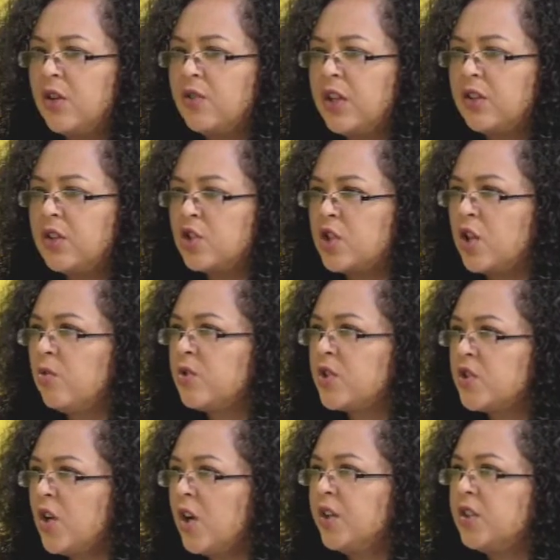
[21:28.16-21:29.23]
that the show was
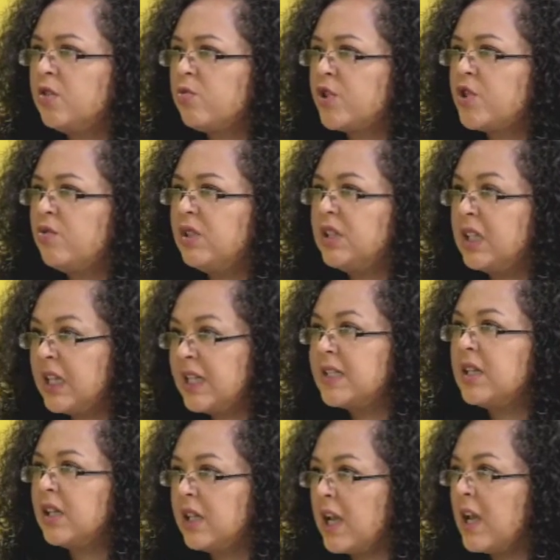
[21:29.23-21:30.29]
started was to address
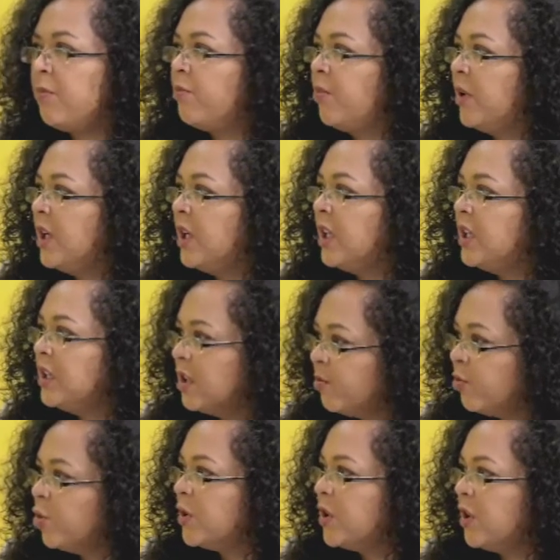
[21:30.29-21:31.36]
the gap in
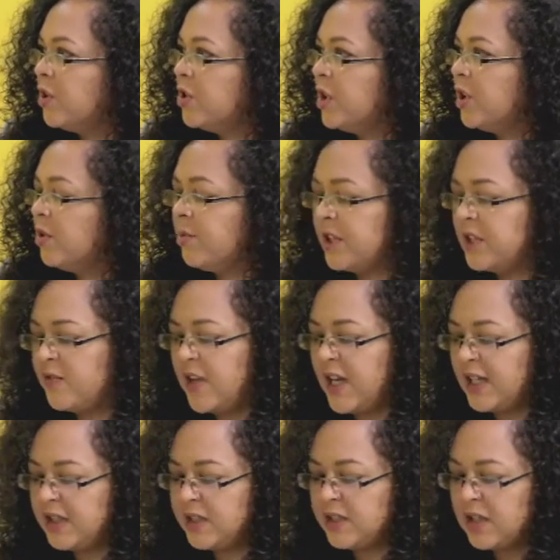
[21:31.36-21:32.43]
reporting on gender-based
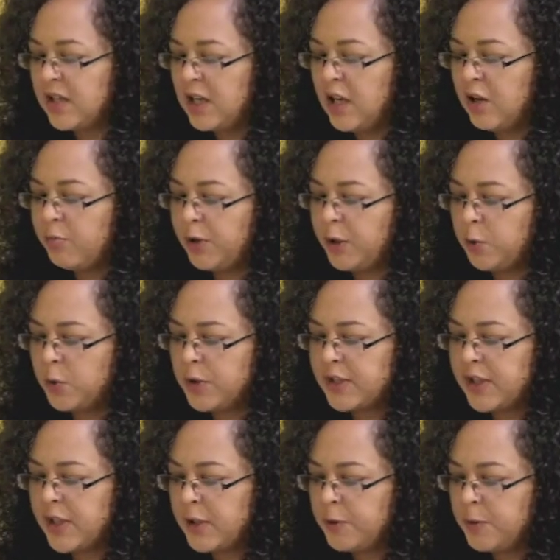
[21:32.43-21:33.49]
violence. Mm. But
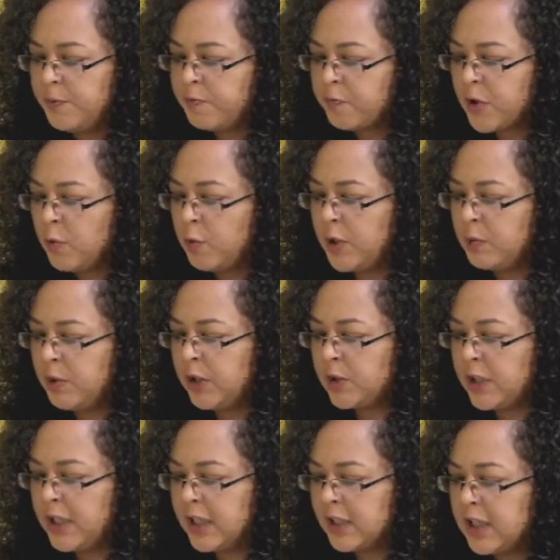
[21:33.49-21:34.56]
also, when we're
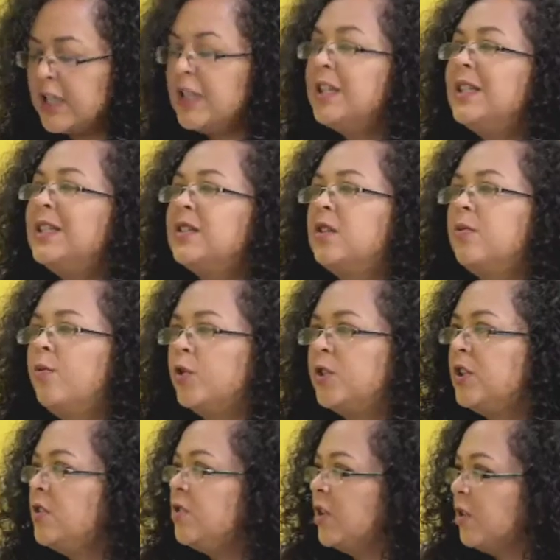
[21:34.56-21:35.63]
looking at the increased
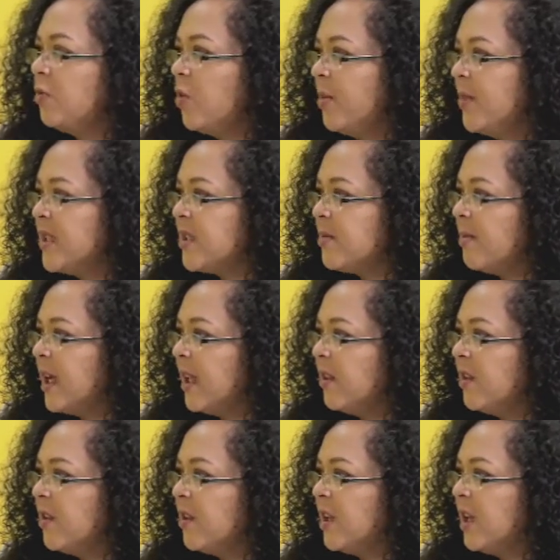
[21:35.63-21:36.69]
reporting during Women's
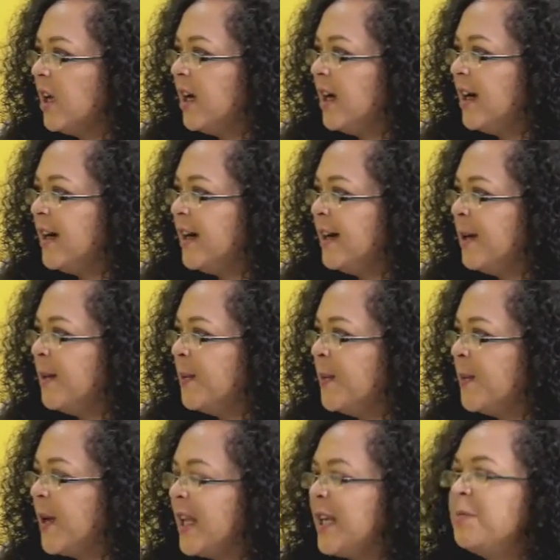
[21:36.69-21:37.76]
Month,
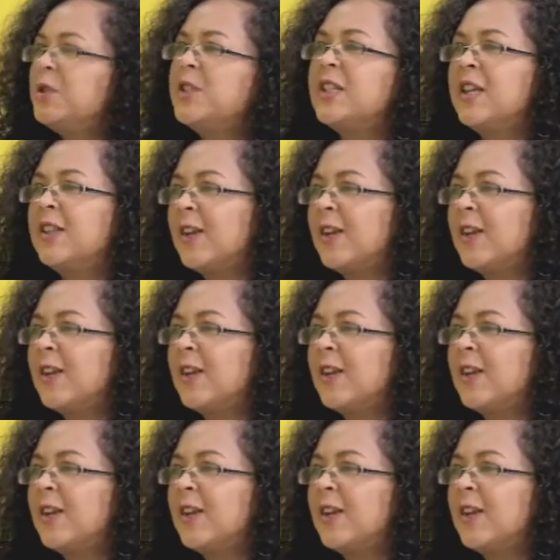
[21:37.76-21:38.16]
and I'm just saying the